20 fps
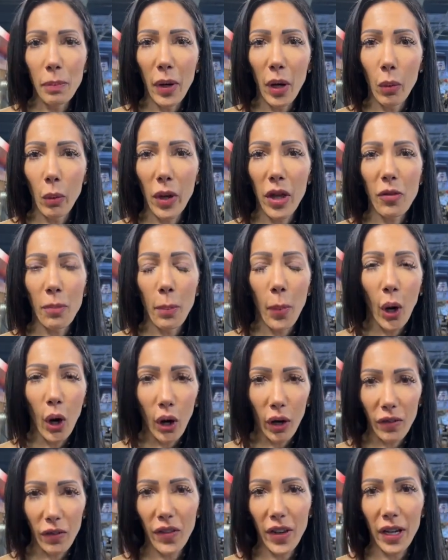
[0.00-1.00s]
but with
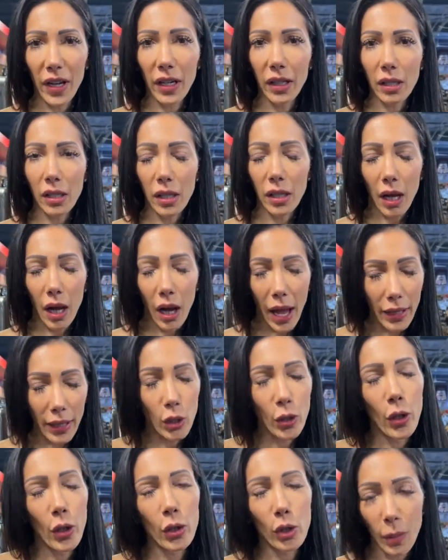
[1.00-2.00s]
perfect, as
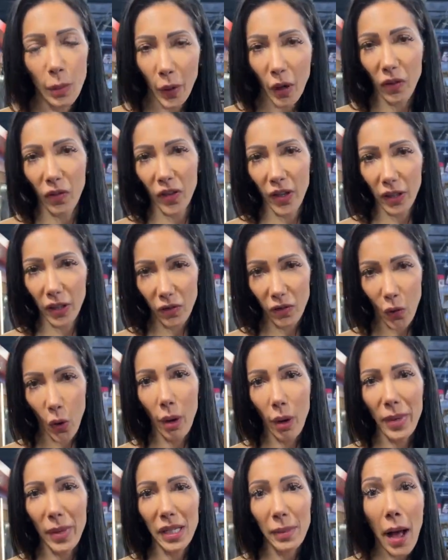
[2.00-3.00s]
close to perfect
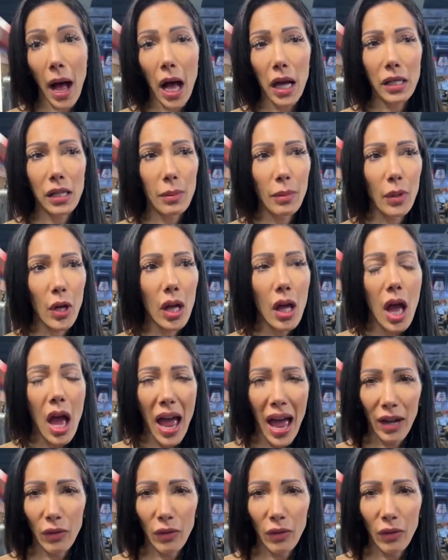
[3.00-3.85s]
form as possible,